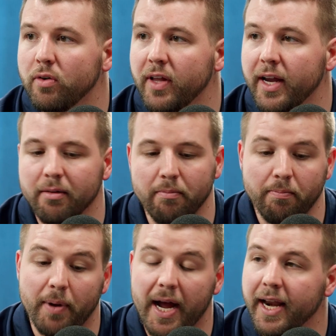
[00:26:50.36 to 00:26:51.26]
of like
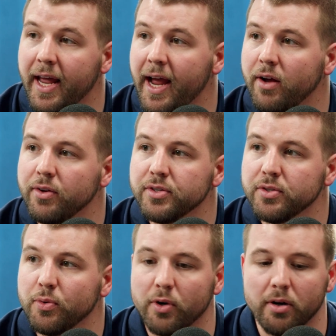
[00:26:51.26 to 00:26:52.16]
buying a house,
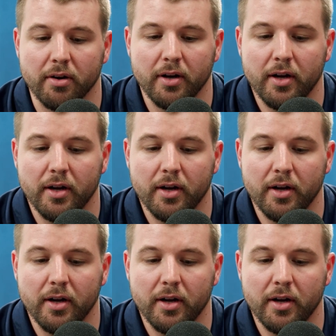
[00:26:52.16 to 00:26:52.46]
or